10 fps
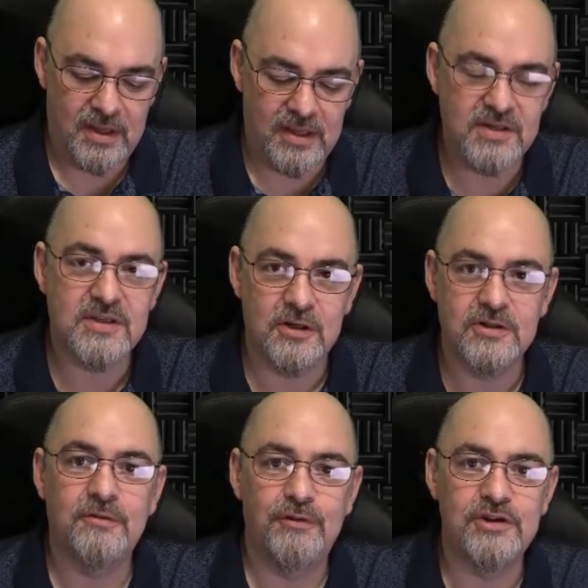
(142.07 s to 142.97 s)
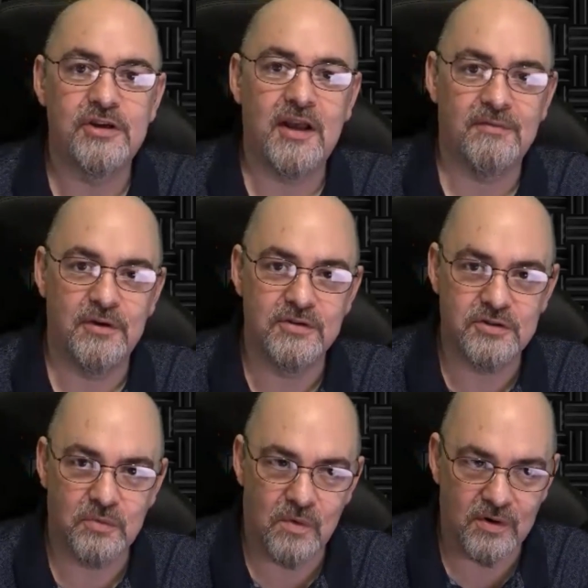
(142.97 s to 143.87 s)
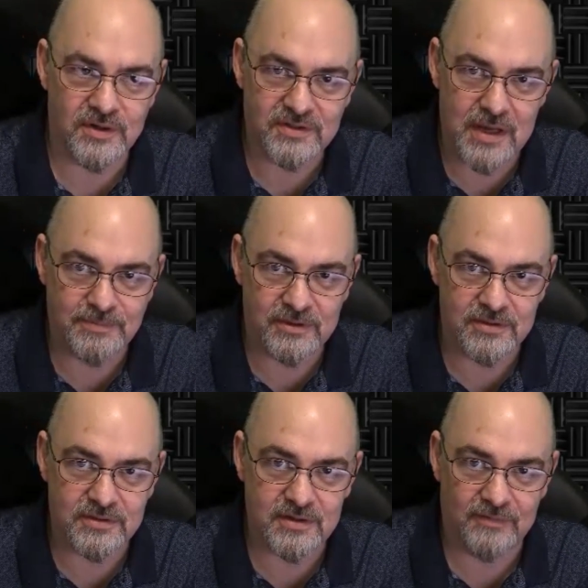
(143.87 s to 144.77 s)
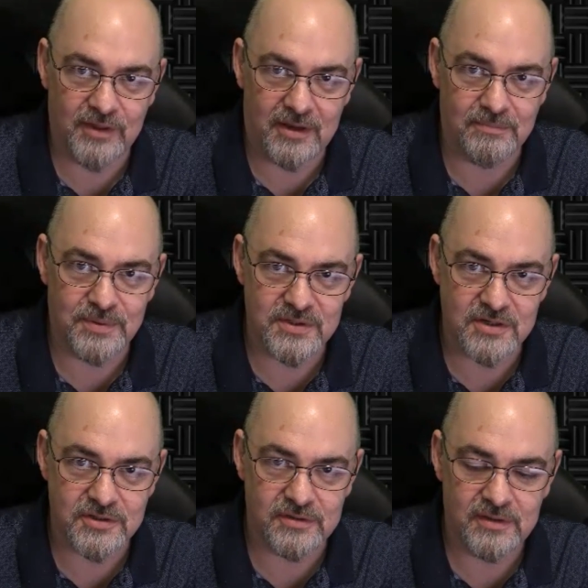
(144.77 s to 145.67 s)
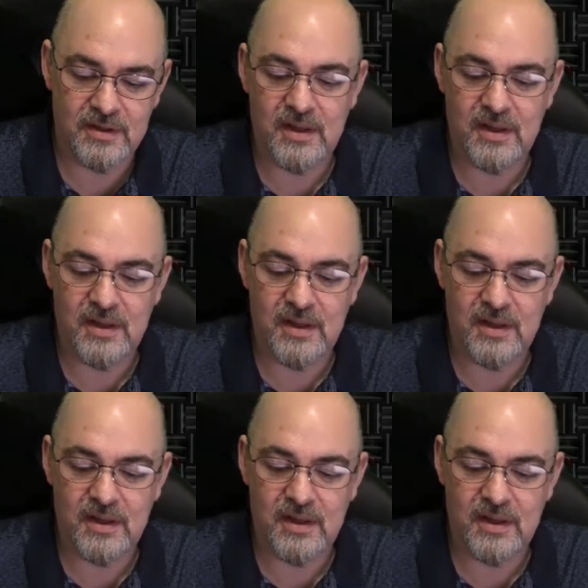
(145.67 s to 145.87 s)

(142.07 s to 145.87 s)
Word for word: is there sufficient evidence to warrant acceptance of that position?